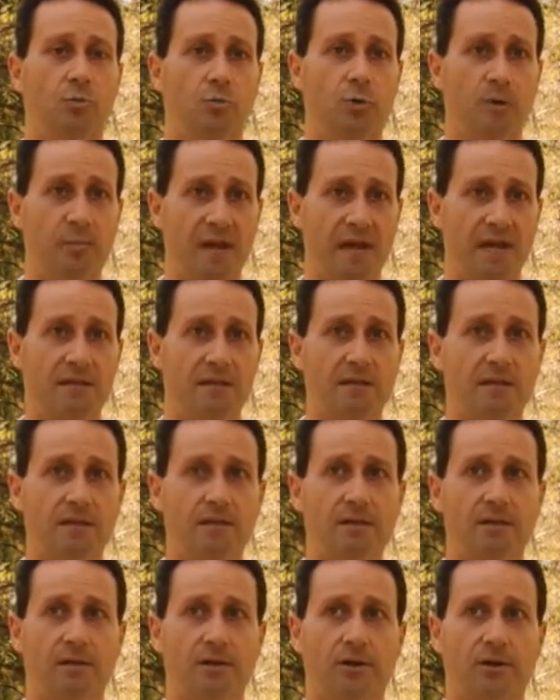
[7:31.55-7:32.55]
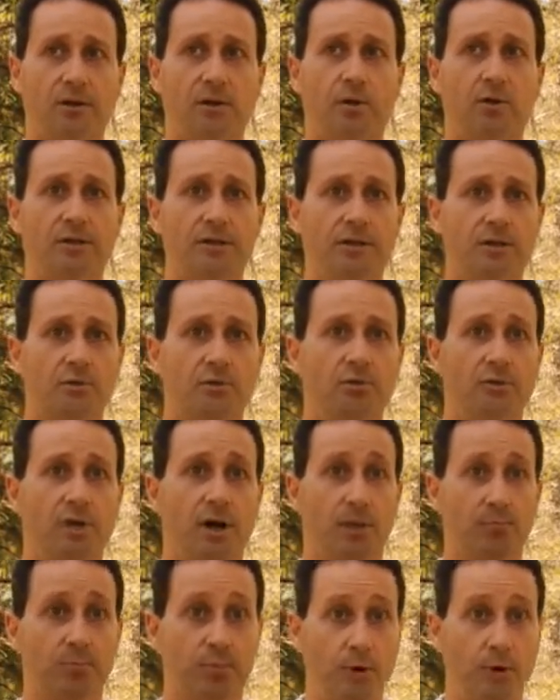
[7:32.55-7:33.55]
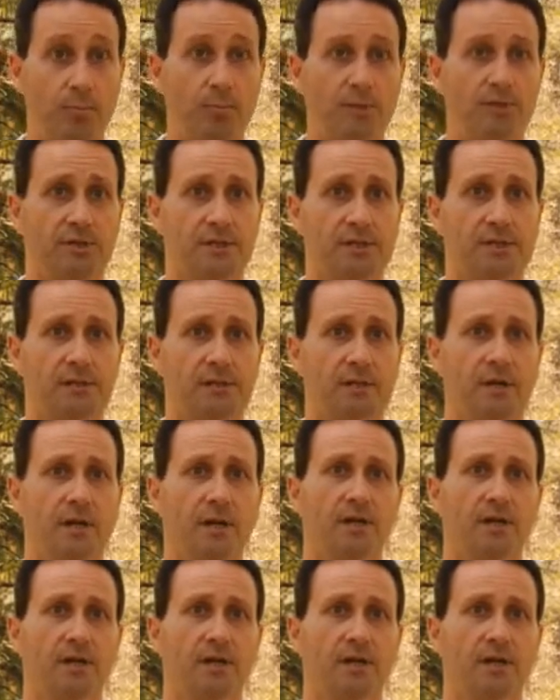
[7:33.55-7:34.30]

We make it according to their properties.